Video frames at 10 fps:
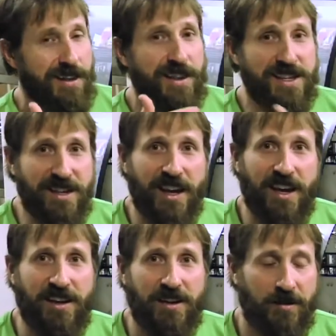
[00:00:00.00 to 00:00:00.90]
This
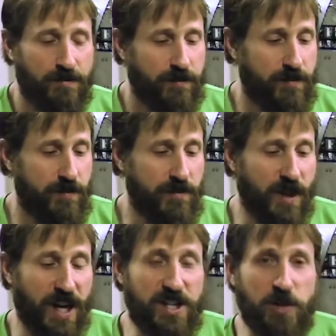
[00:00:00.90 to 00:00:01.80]
can,
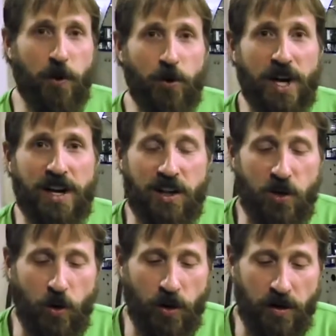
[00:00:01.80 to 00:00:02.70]
I just pulled out of the
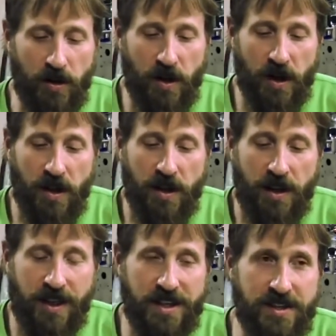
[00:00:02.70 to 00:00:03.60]
cooler.
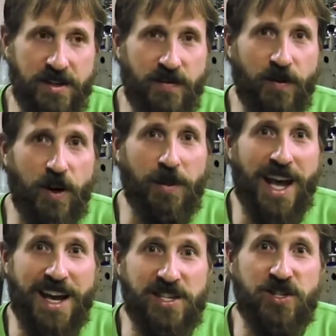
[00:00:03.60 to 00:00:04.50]
This is from
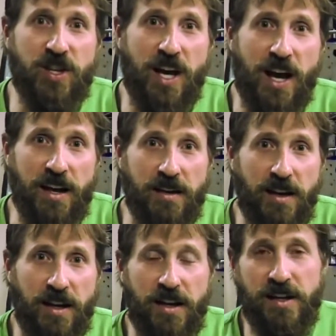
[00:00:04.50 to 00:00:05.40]
last July,
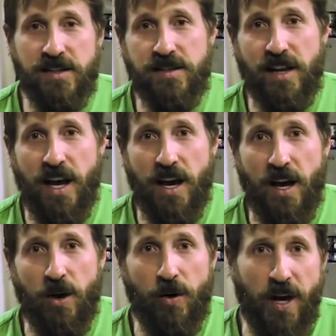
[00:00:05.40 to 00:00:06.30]
and it is
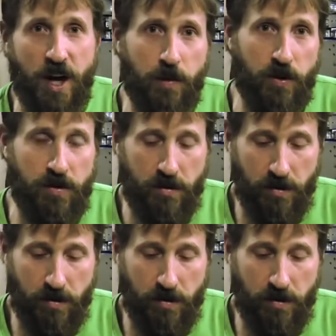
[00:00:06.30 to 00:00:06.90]
now April.